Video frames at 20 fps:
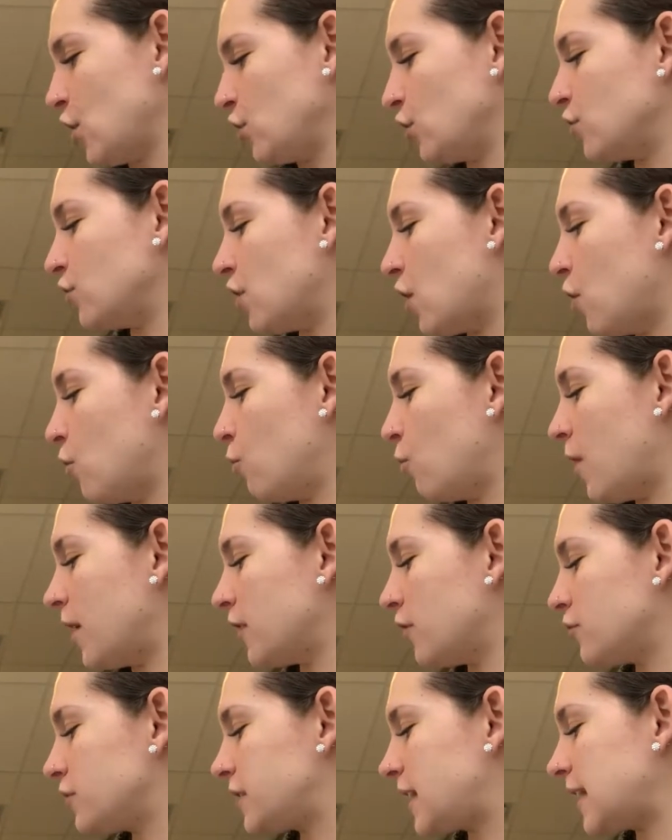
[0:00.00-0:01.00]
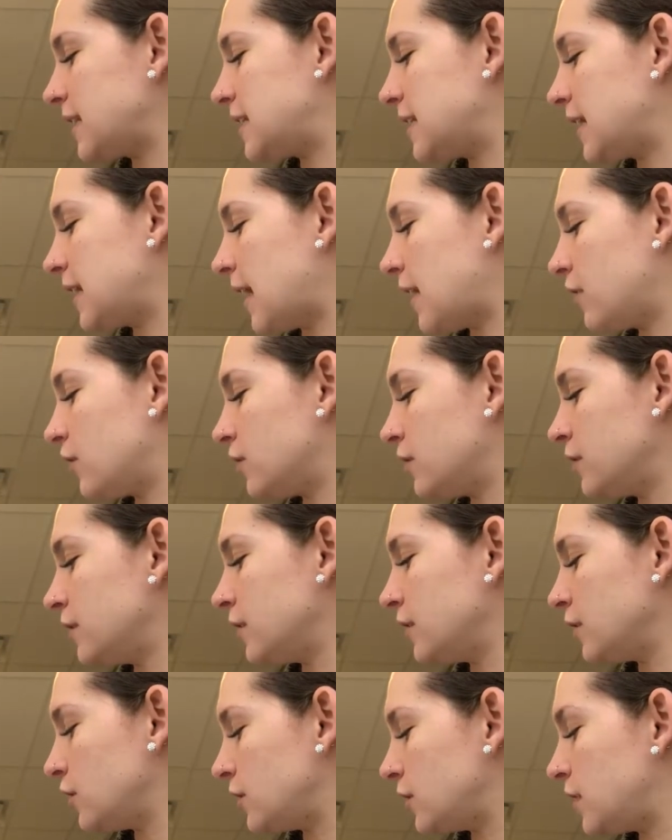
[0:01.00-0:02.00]
You know, one of those get-together
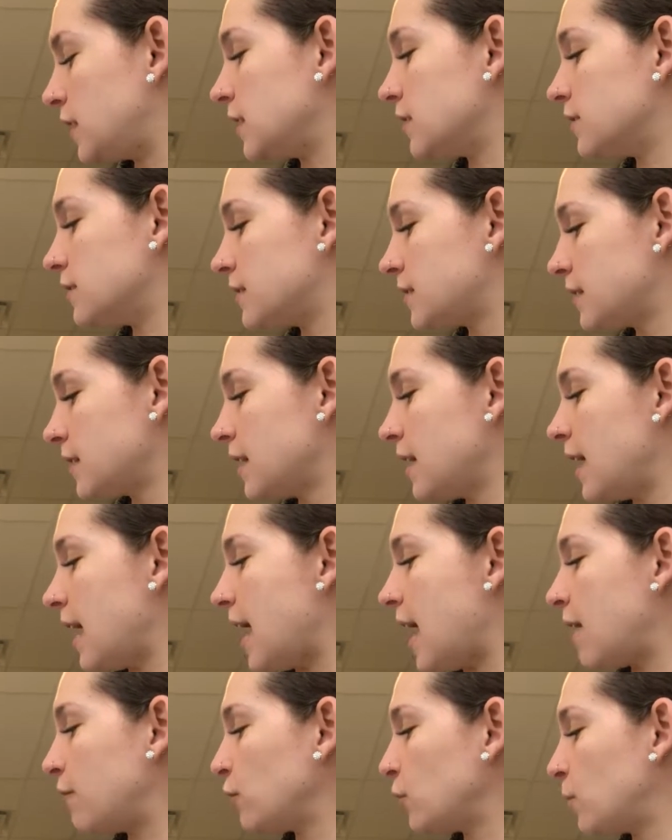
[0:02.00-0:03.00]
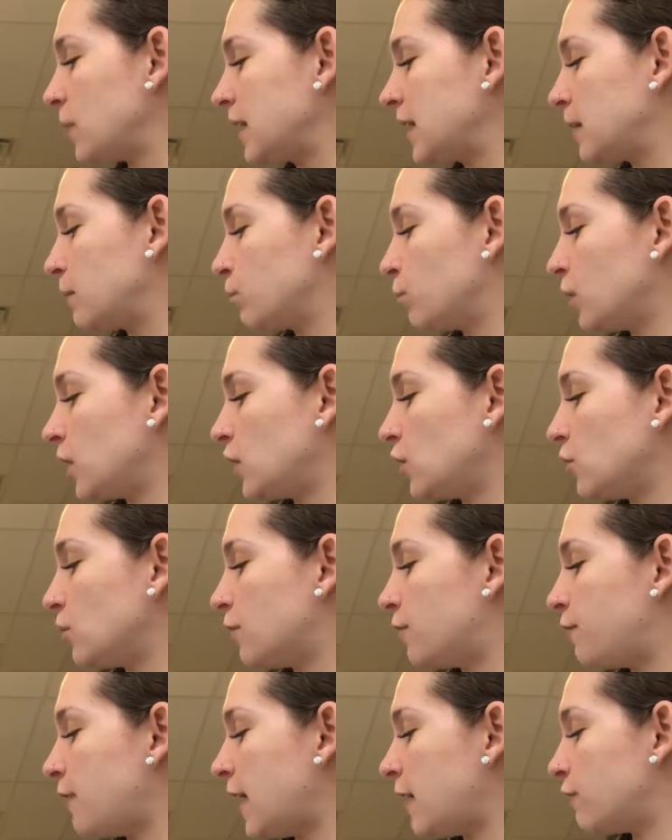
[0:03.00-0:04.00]
deals. Everyone can bring you
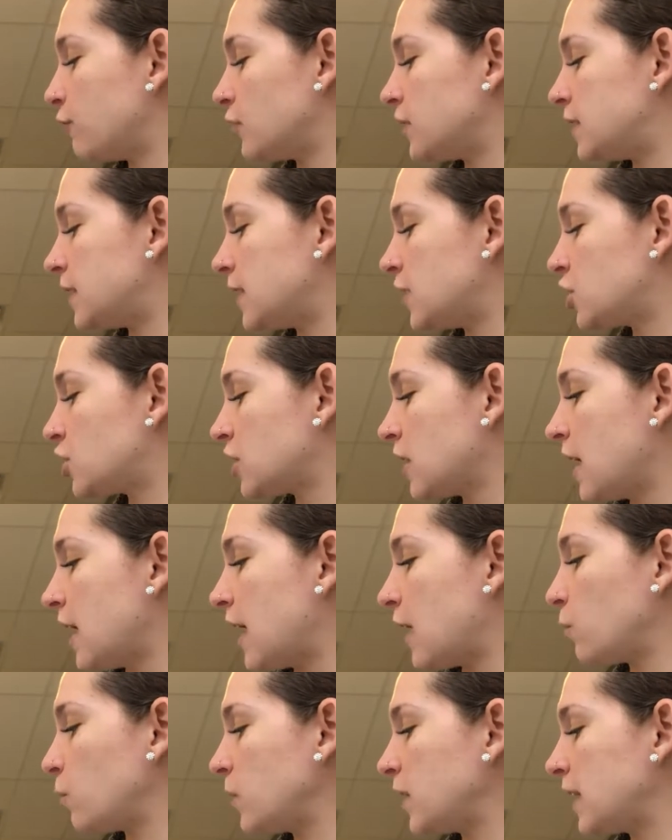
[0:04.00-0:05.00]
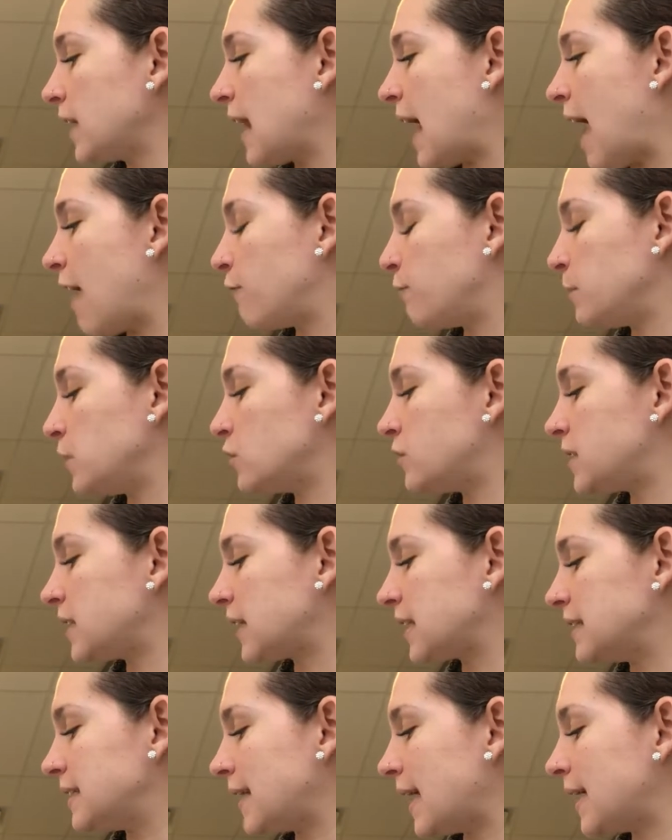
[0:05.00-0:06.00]
a favorite dish, and we can have
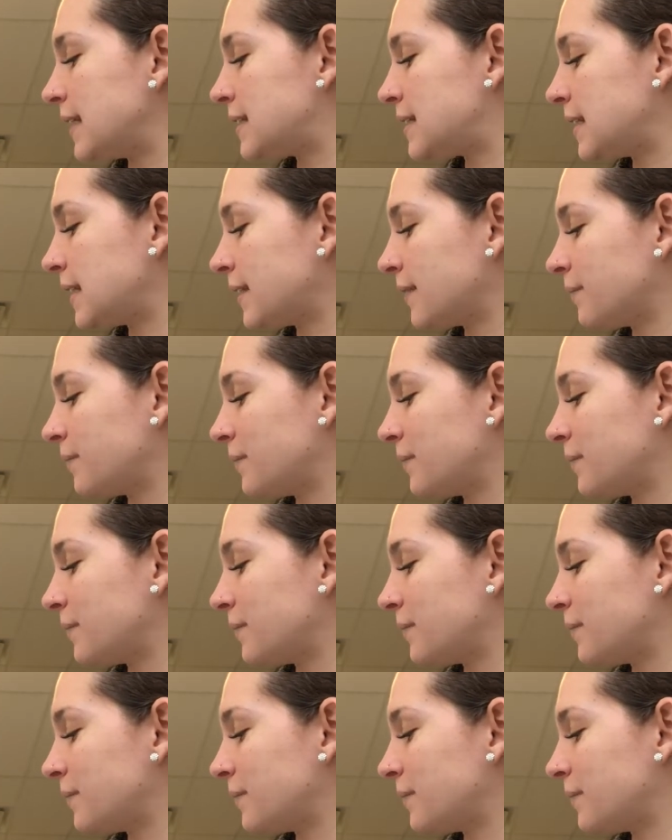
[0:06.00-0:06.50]
music and dancing.